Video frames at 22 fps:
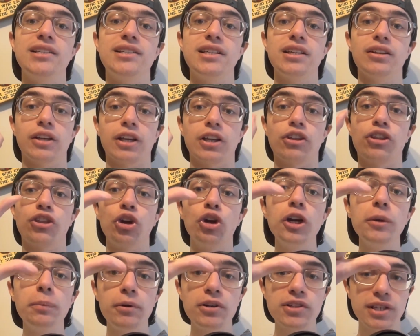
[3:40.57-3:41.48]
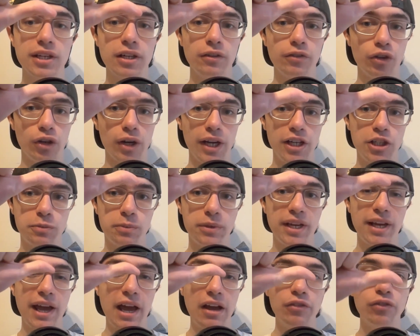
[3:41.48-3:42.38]
dealing 30% of your
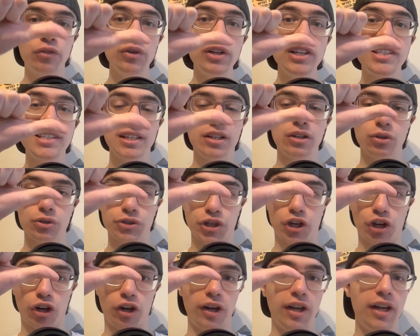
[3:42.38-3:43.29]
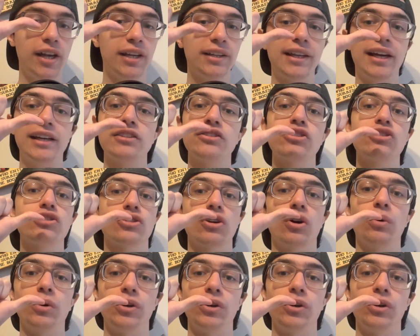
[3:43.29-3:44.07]
HP every single turn. That's so